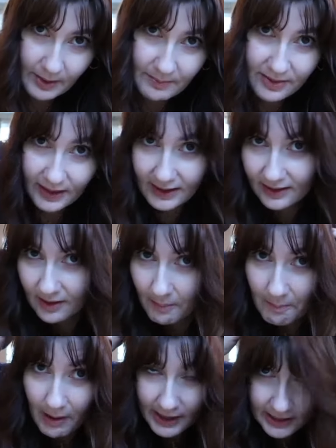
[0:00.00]
And I'm thinking I
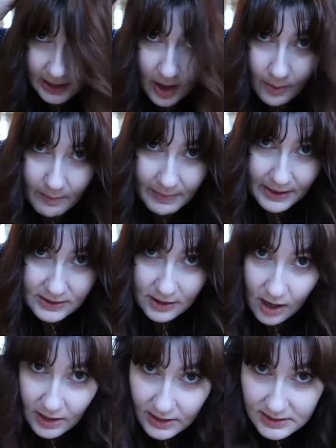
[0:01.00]
might go a bit
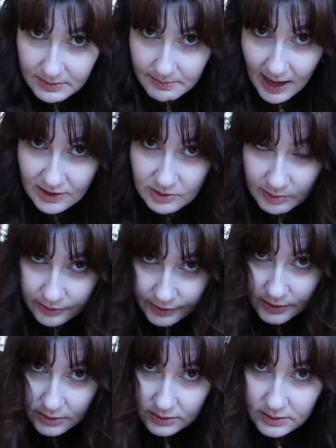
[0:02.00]
darker to match my
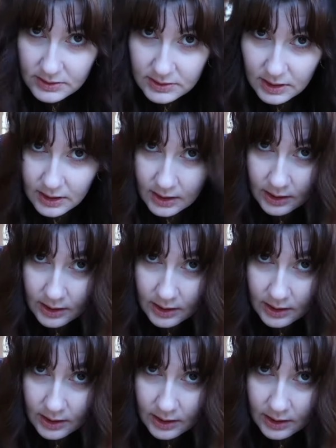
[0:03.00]
roots.